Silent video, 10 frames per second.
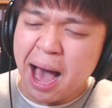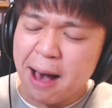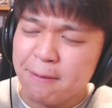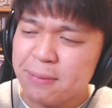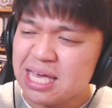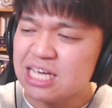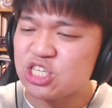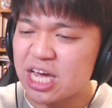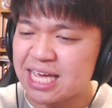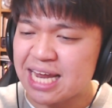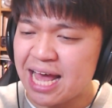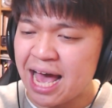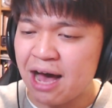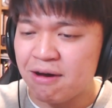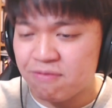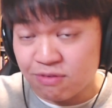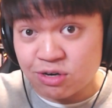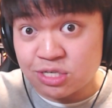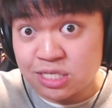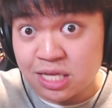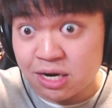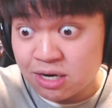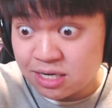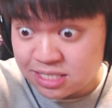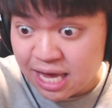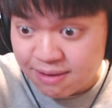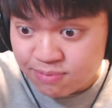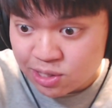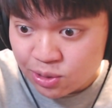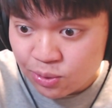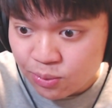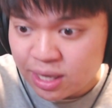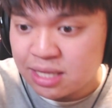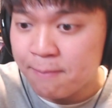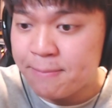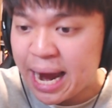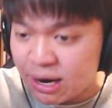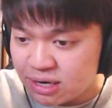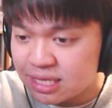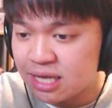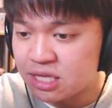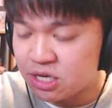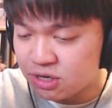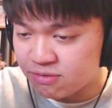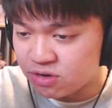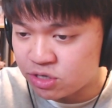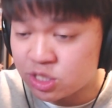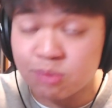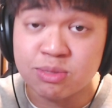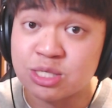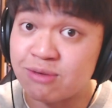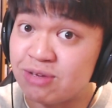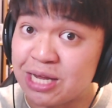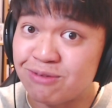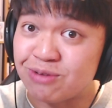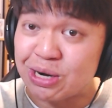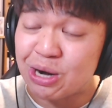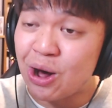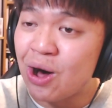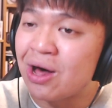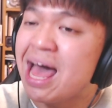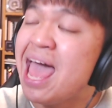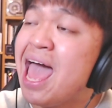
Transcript: I'll be checking out first their debut with Parallel Universe, the music video for it and all.